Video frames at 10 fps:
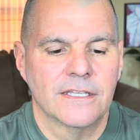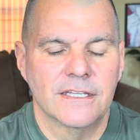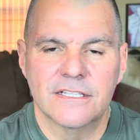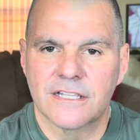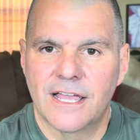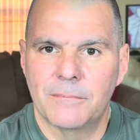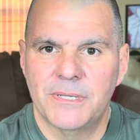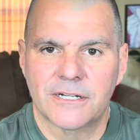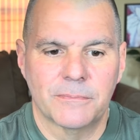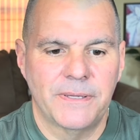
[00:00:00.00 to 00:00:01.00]
It is a lot
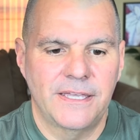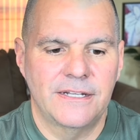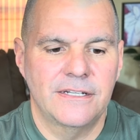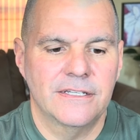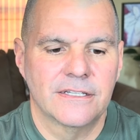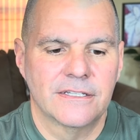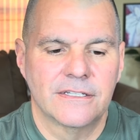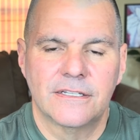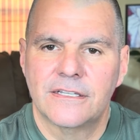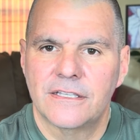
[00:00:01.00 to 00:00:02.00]
bigger pen,
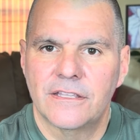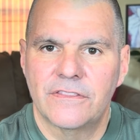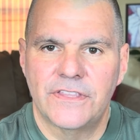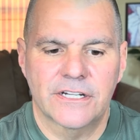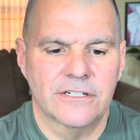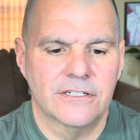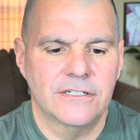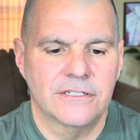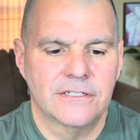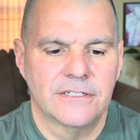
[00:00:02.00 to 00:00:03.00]

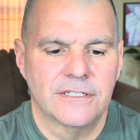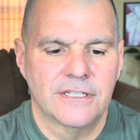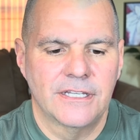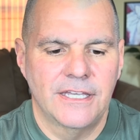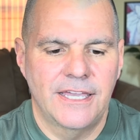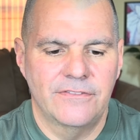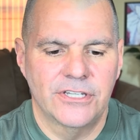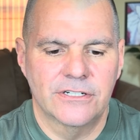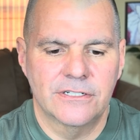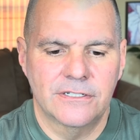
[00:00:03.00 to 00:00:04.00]
thicker,
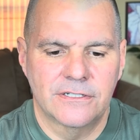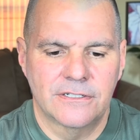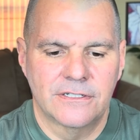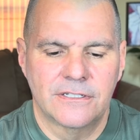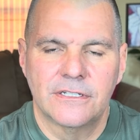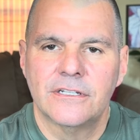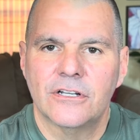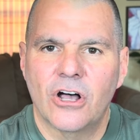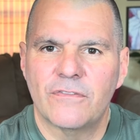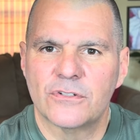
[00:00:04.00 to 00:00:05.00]
heavier,
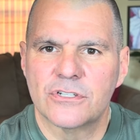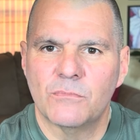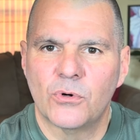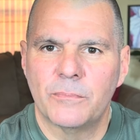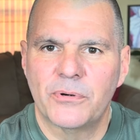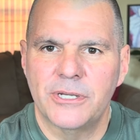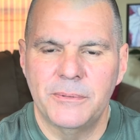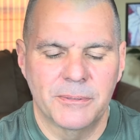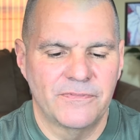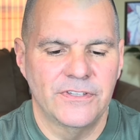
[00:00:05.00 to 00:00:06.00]
offers a more
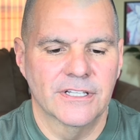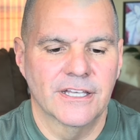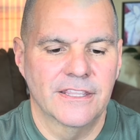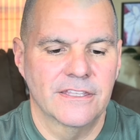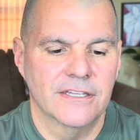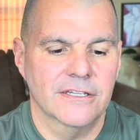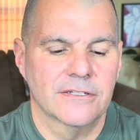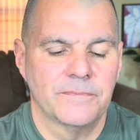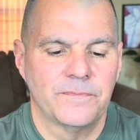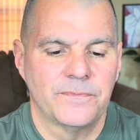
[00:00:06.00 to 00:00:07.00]
premium feel, I think.
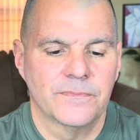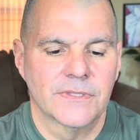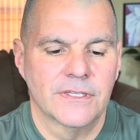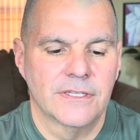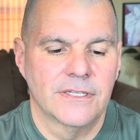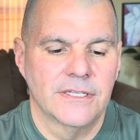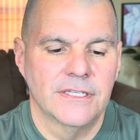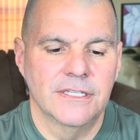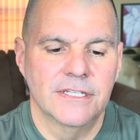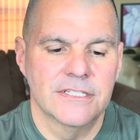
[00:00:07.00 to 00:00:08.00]

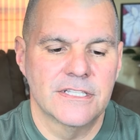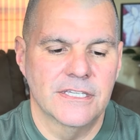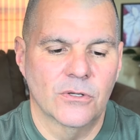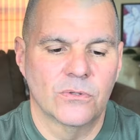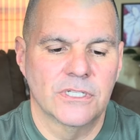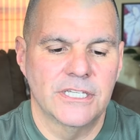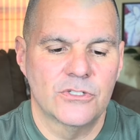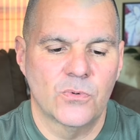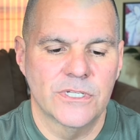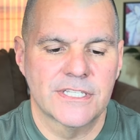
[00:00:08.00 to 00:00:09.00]
It is the only
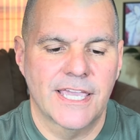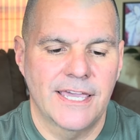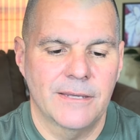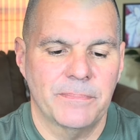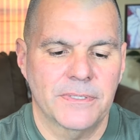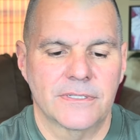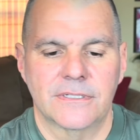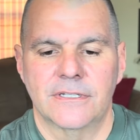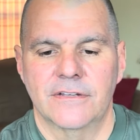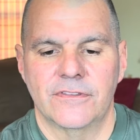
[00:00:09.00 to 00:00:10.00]
twist cap
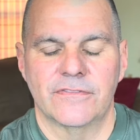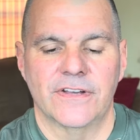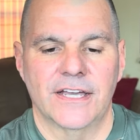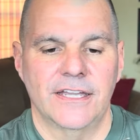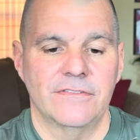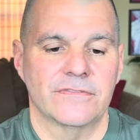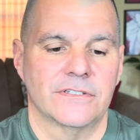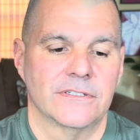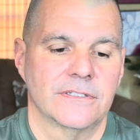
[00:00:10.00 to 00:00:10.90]
of the 5.